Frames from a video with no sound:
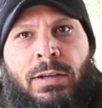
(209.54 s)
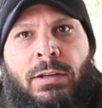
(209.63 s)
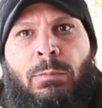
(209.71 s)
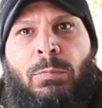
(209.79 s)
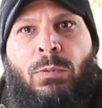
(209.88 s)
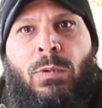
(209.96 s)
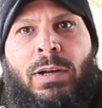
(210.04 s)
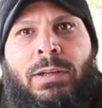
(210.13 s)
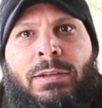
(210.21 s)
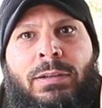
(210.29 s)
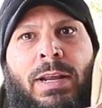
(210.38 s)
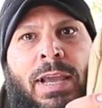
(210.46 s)
number
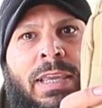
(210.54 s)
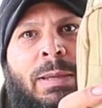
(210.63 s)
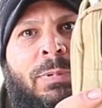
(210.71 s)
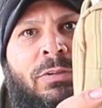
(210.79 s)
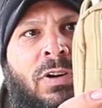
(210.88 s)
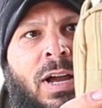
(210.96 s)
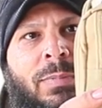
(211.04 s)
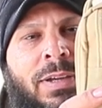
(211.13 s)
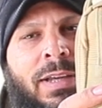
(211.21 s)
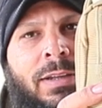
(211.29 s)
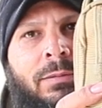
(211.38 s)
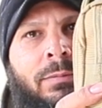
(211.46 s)
one, I keep a trauma
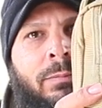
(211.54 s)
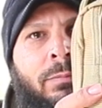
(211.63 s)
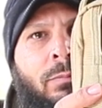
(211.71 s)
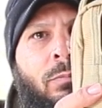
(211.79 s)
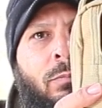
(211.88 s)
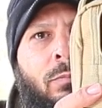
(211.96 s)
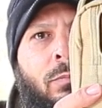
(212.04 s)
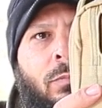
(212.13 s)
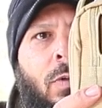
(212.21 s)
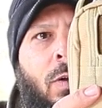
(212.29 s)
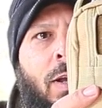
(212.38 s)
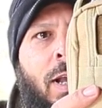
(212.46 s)
kit,
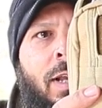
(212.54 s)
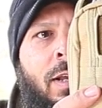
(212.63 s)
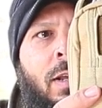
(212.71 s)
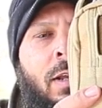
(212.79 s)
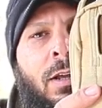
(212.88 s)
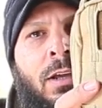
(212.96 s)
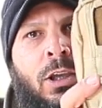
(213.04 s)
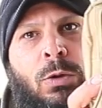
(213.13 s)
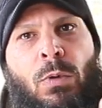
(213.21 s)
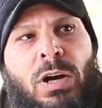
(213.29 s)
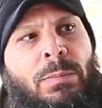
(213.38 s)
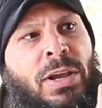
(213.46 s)
okay? You
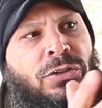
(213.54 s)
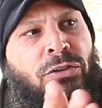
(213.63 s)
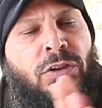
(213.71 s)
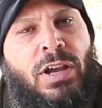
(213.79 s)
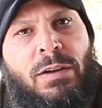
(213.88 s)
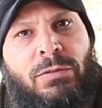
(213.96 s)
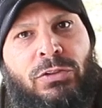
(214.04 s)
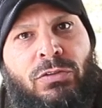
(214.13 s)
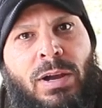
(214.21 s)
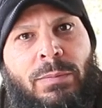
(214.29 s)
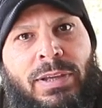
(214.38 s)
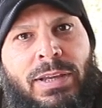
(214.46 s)
wanna make sure you have a
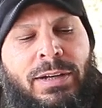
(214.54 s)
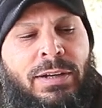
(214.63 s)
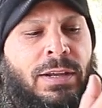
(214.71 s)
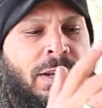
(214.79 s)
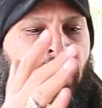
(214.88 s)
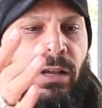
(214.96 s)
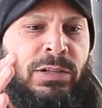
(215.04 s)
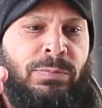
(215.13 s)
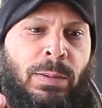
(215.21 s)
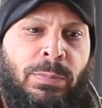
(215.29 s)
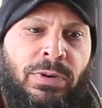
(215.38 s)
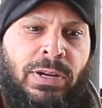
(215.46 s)
trauma kit. Because
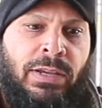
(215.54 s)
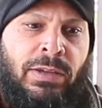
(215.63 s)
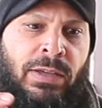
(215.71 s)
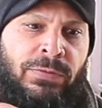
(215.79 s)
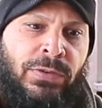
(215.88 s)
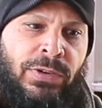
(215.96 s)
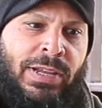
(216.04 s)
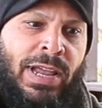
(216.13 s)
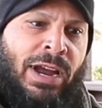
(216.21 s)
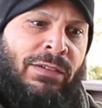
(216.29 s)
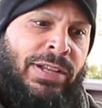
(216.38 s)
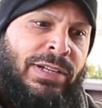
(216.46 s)
remember, if you're
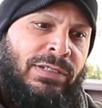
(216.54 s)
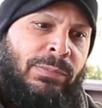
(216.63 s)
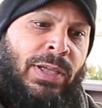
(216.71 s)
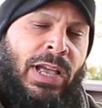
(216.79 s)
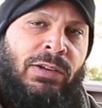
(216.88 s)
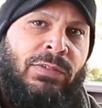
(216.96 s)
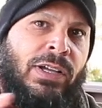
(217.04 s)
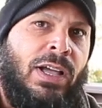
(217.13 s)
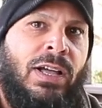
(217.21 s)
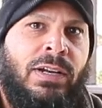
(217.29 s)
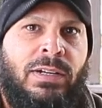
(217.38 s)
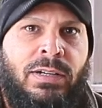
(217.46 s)
carrying some kind of a
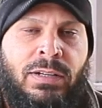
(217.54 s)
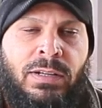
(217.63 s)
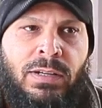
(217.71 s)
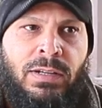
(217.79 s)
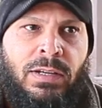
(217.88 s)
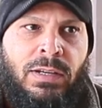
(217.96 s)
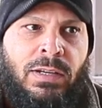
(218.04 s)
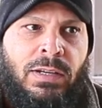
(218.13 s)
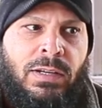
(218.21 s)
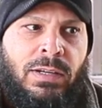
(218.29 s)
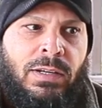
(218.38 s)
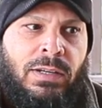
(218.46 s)
gun,
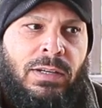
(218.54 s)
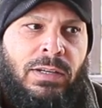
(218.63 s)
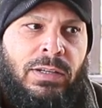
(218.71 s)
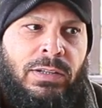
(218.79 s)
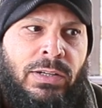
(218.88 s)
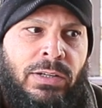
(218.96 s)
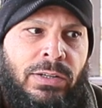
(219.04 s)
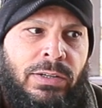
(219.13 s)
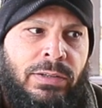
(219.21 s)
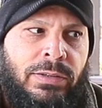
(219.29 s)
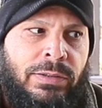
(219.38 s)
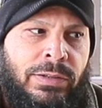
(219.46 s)

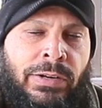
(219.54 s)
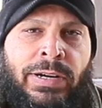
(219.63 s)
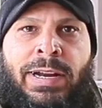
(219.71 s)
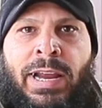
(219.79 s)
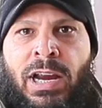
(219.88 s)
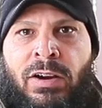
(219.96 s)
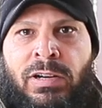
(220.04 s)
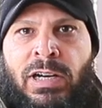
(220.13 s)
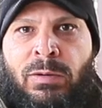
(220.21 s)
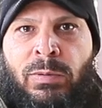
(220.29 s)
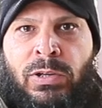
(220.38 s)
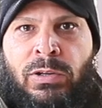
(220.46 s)
you're, you're in an
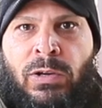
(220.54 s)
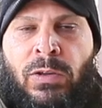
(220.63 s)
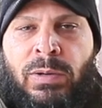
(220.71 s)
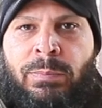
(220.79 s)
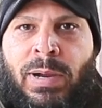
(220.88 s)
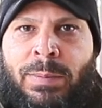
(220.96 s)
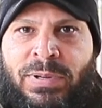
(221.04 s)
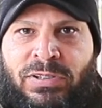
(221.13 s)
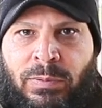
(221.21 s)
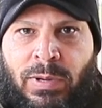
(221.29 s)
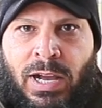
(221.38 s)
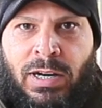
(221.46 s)
area where you know there might be
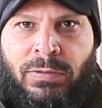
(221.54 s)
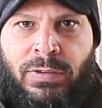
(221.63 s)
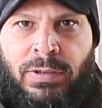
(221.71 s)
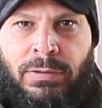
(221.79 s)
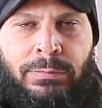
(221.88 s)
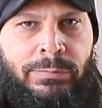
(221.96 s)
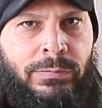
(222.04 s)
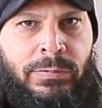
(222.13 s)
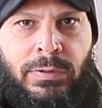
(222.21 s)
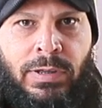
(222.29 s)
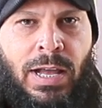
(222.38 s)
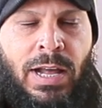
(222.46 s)
some kind of a
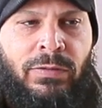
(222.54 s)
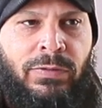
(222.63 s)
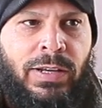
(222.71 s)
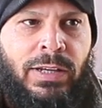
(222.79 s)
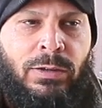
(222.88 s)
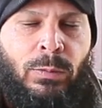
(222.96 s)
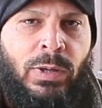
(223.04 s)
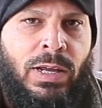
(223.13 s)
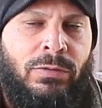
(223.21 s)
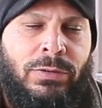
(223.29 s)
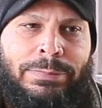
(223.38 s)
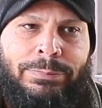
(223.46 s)
conflict or
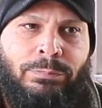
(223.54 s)
whatever.